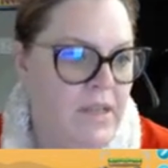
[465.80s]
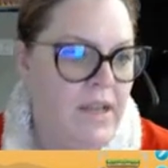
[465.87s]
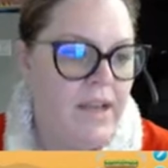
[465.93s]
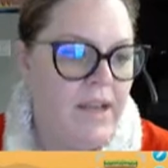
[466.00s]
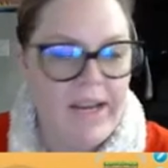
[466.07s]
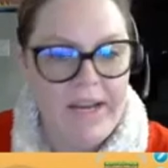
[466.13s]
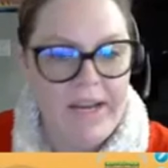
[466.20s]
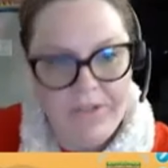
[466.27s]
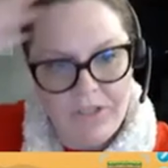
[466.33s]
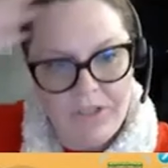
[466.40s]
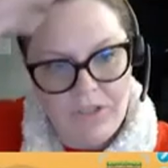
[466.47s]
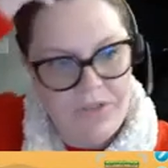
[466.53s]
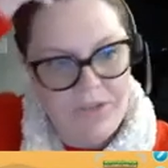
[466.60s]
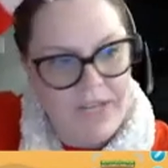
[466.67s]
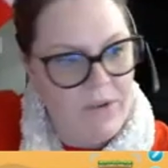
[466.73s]
All right,
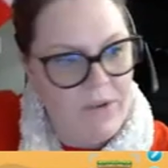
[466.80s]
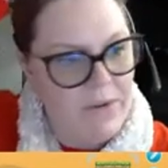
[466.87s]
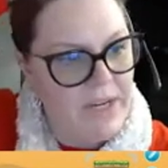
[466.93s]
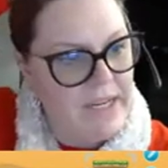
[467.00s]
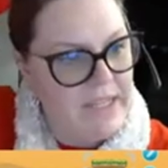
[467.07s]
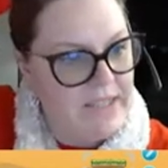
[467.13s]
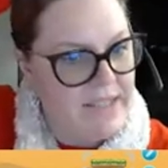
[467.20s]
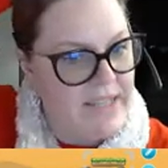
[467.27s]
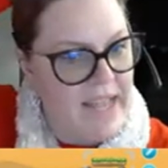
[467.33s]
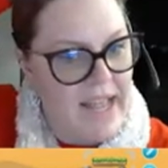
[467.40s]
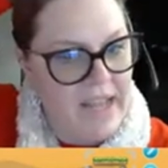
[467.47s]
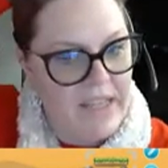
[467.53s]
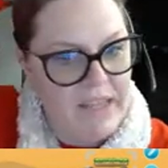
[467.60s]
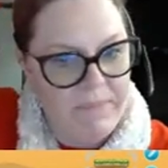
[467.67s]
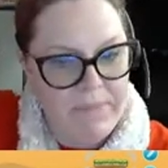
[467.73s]
so now we're going to
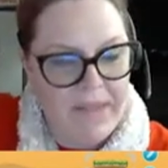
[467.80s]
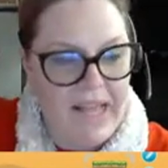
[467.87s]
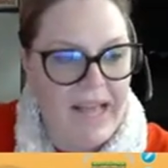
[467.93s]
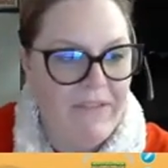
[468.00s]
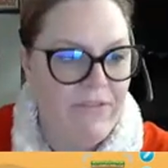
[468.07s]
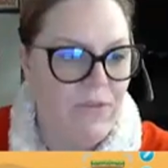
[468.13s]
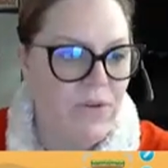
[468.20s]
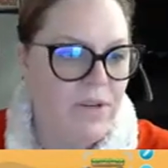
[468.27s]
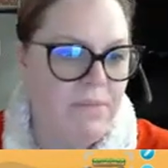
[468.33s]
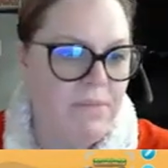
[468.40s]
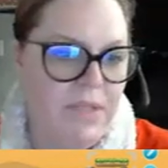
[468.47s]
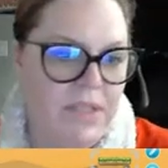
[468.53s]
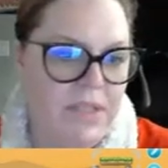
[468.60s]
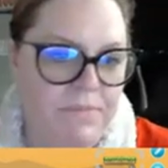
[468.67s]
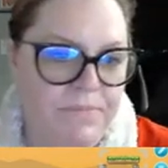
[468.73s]
stack the
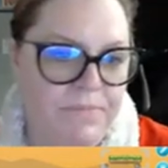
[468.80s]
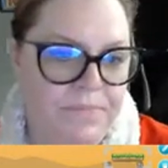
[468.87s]
platforms.